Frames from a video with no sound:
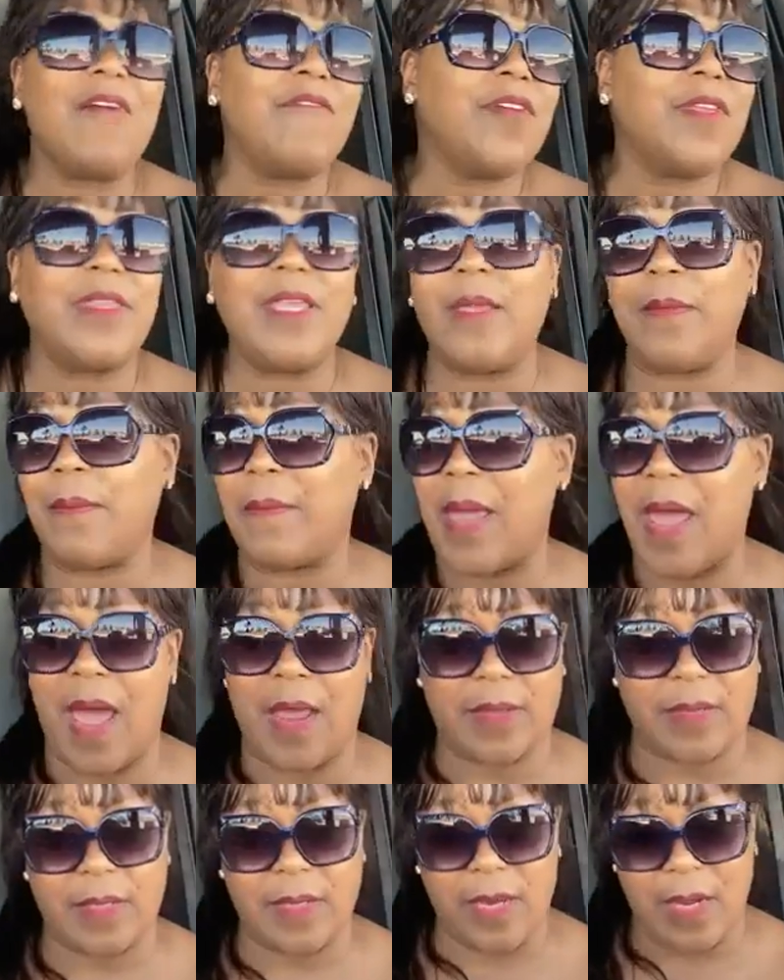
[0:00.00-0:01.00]
everything
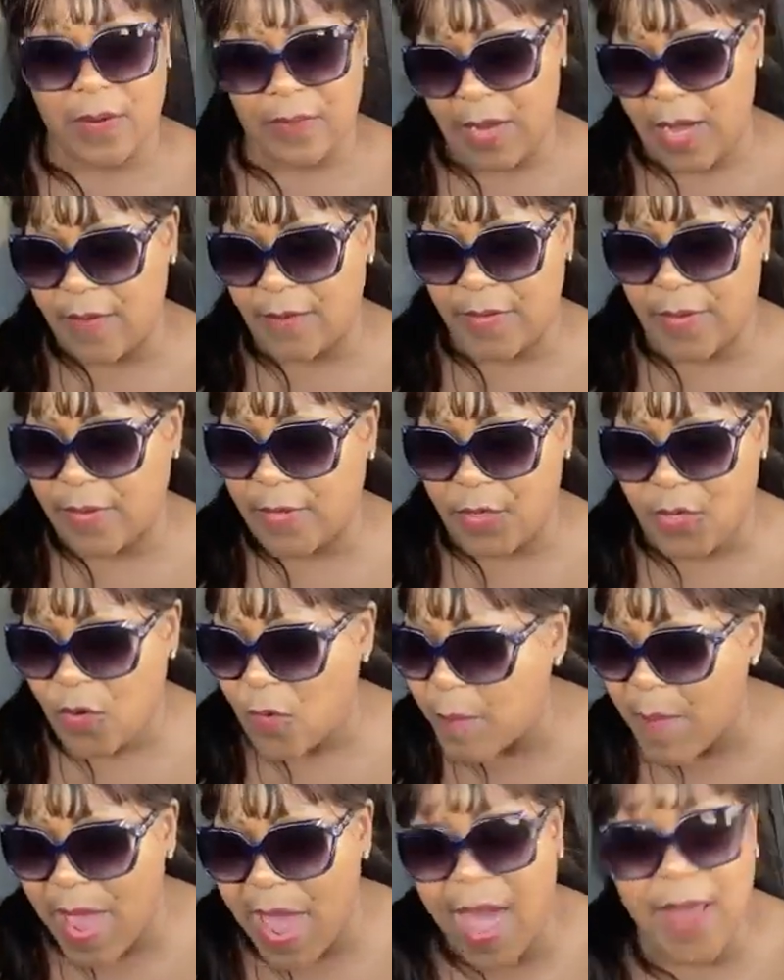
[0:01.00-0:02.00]
matters. And
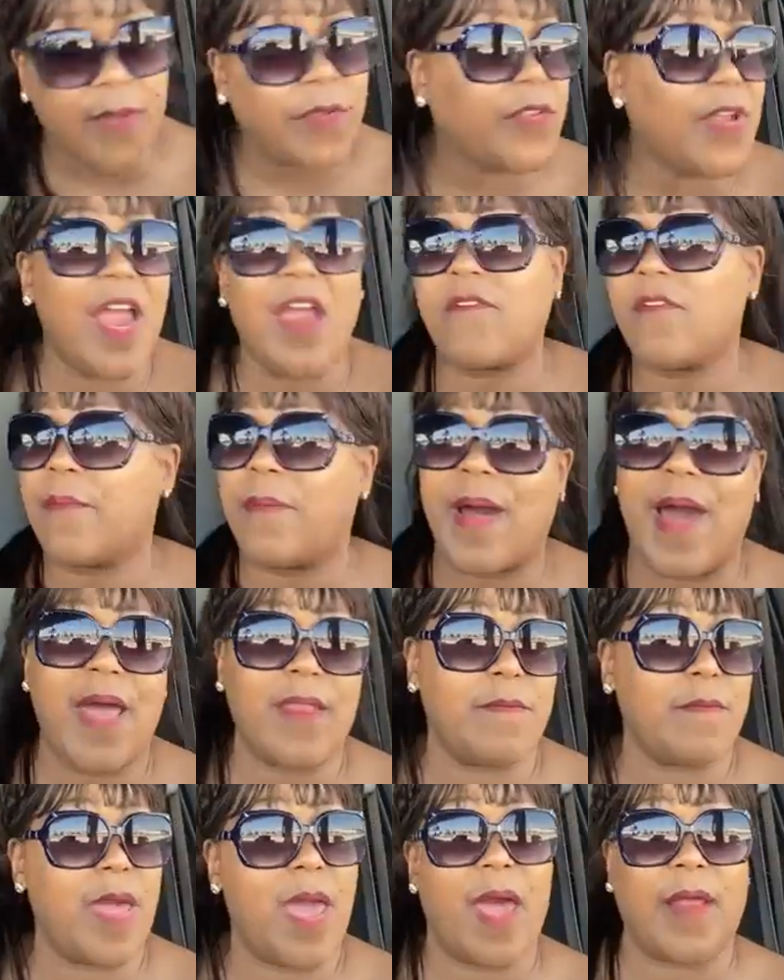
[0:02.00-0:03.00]
you matters,
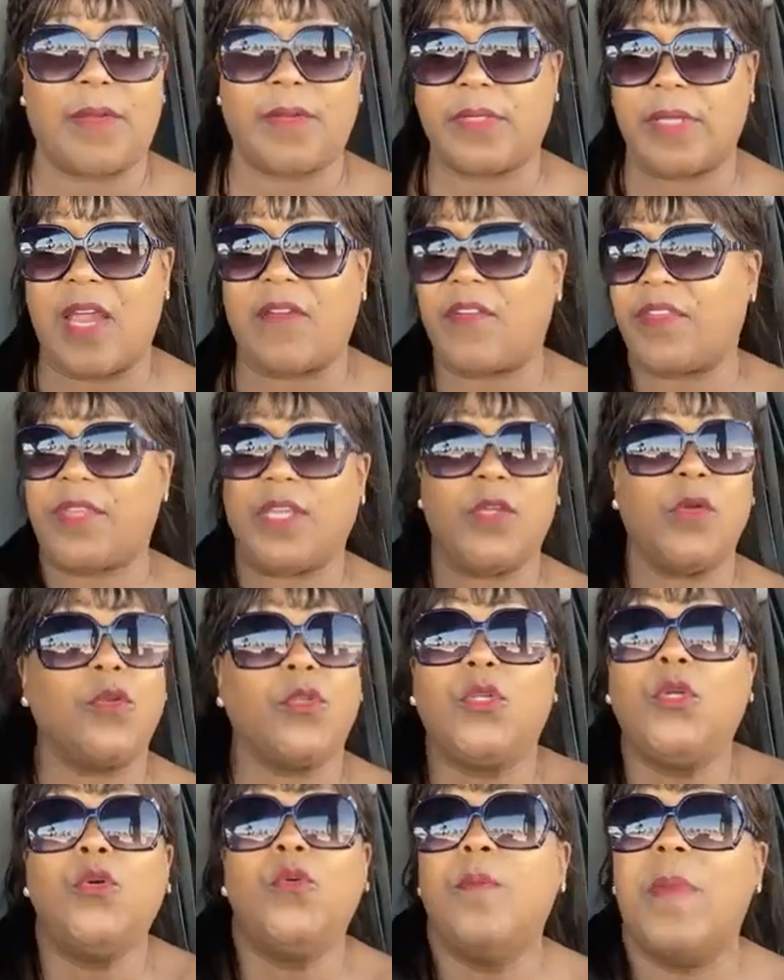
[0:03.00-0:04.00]
everybody matters, everything
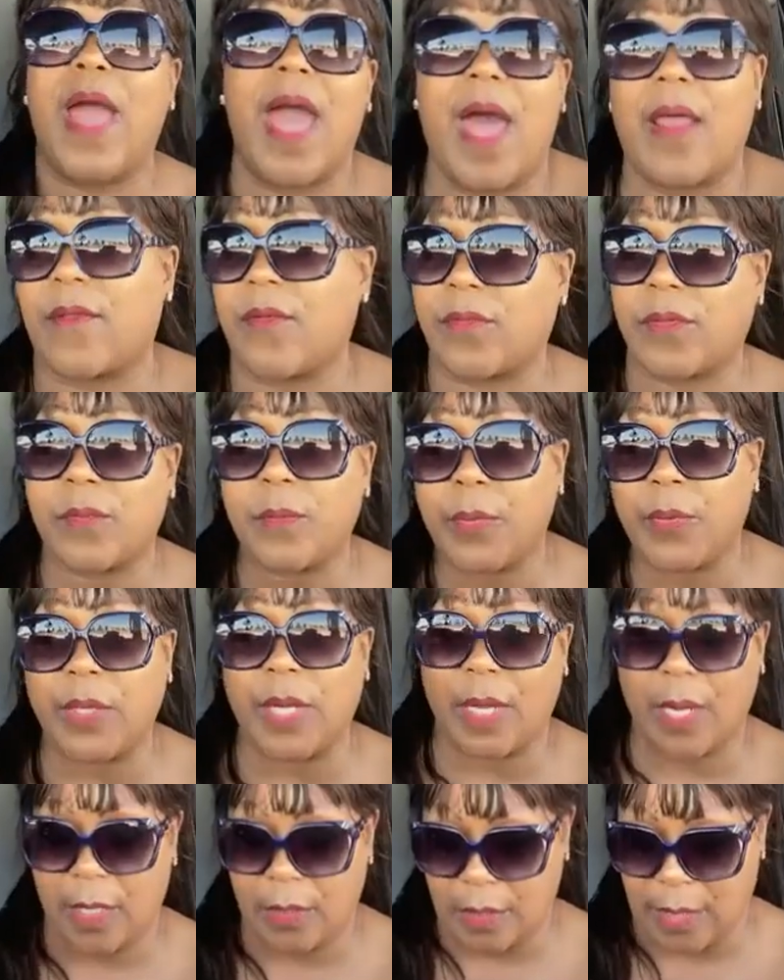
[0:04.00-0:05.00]
you do matters,
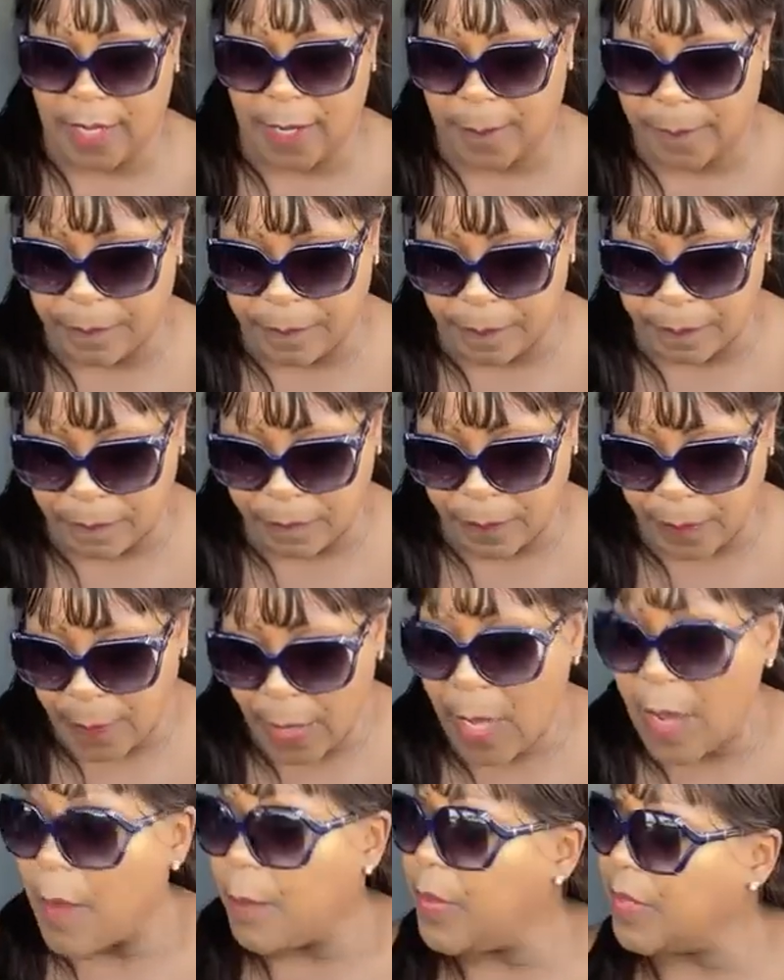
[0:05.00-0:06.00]
put it like that.
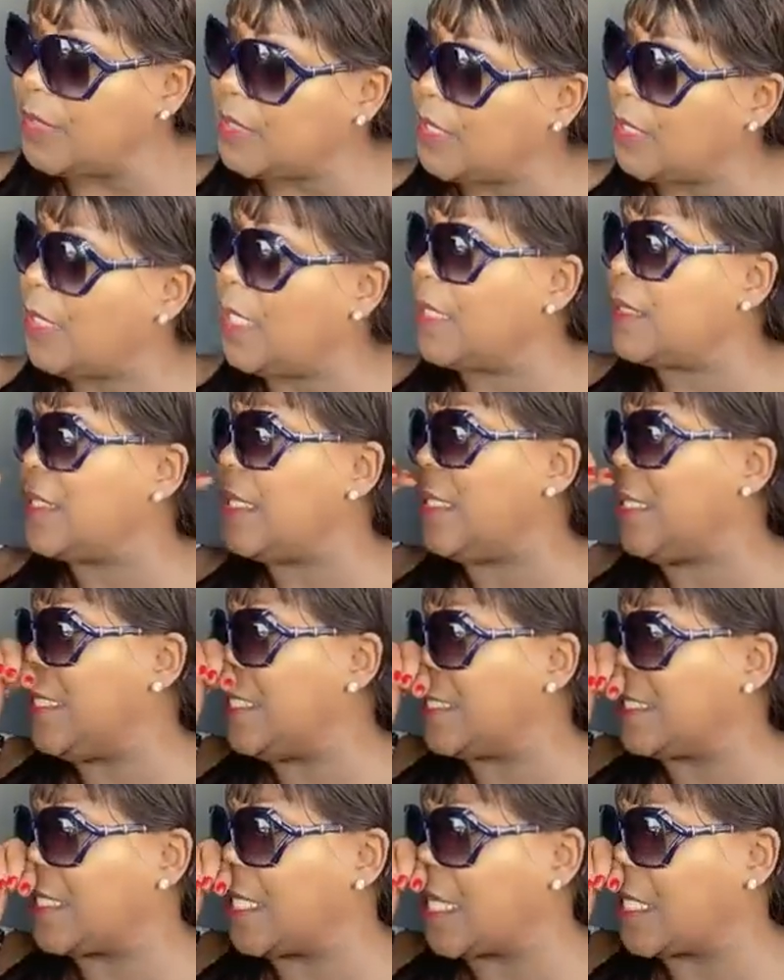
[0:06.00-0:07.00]
But then
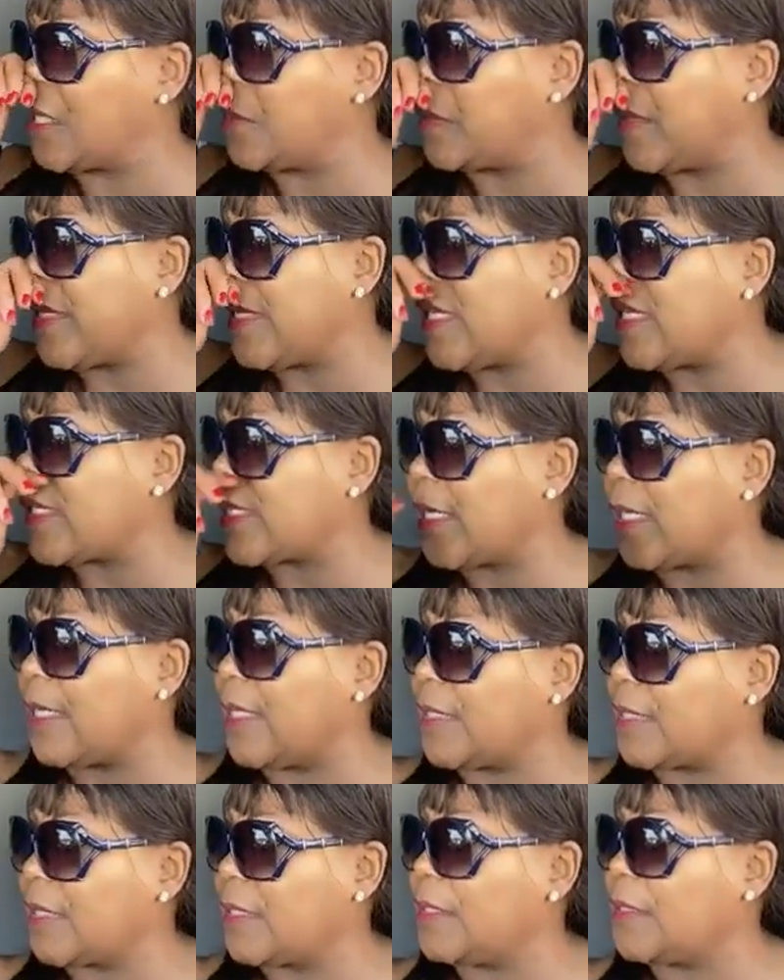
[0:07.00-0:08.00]
he said to me, he said,
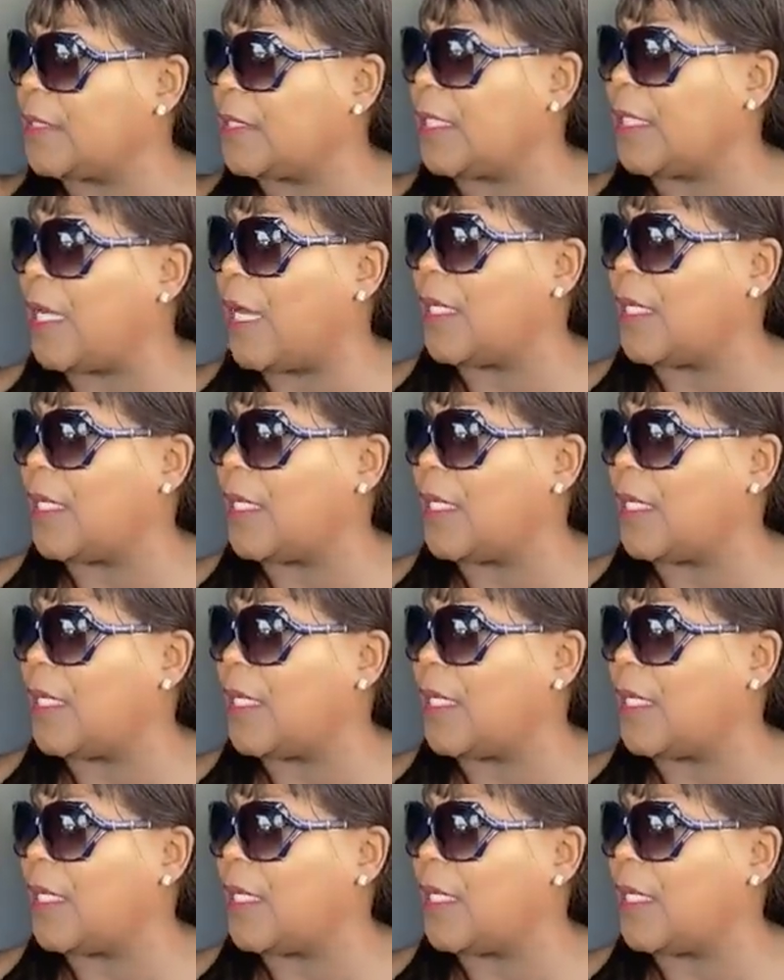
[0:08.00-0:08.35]
listen,